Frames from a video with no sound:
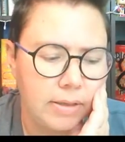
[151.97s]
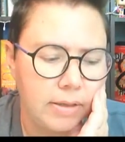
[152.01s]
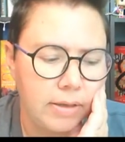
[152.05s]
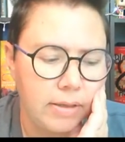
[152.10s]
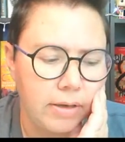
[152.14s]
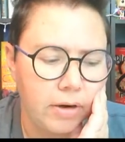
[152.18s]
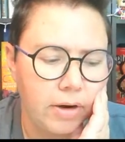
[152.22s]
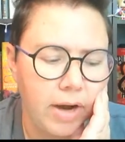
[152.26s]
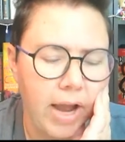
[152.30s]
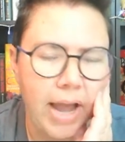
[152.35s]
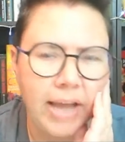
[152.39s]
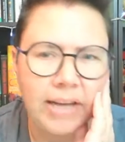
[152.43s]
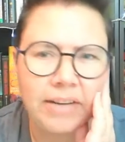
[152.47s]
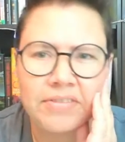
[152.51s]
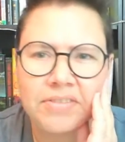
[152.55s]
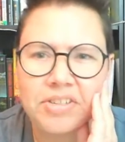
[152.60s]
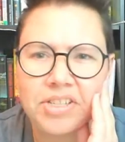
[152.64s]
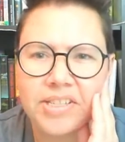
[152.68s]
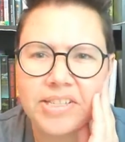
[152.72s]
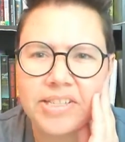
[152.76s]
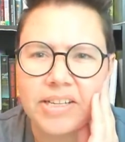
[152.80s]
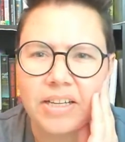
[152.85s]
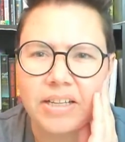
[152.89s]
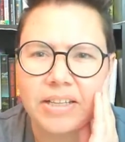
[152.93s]
they're kind of
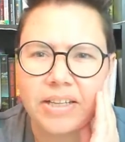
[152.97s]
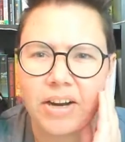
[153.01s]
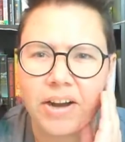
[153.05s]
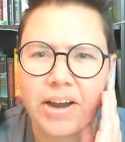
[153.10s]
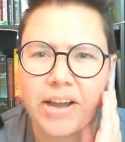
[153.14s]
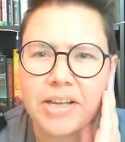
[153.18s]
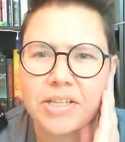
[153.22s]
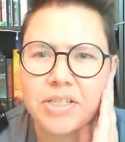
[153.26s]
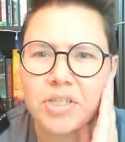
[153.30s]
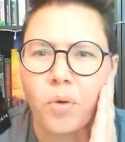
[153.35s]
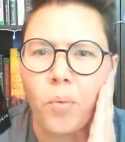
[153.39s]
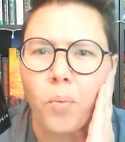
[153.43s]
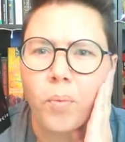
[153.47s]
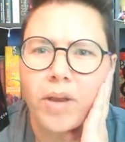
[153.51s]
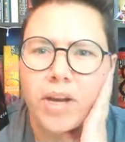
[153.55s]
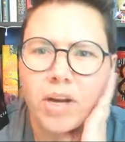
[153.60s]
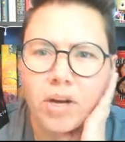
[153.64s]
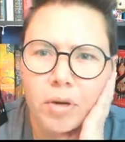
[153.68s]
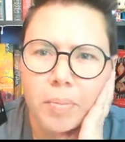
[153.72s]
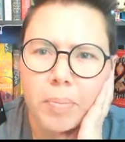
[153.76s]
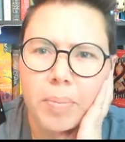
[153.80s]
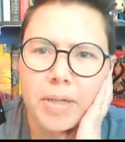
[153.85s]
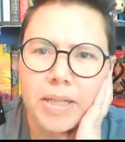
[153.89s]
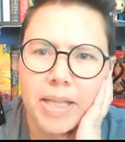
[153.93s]
just stuck there, and it's a
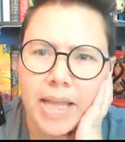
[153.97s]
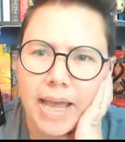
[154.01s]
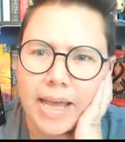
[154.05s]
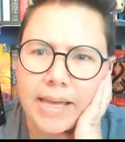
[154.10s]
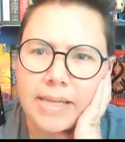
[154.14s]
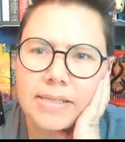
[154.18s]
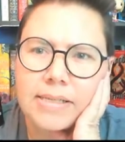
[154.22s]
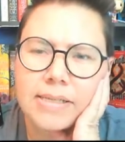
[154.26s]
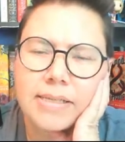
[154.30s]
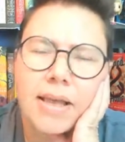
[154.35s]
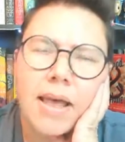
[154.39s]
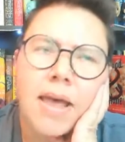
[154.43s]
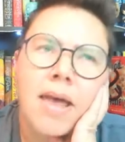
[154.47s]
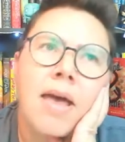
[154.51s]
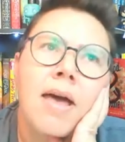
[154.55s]
weird place.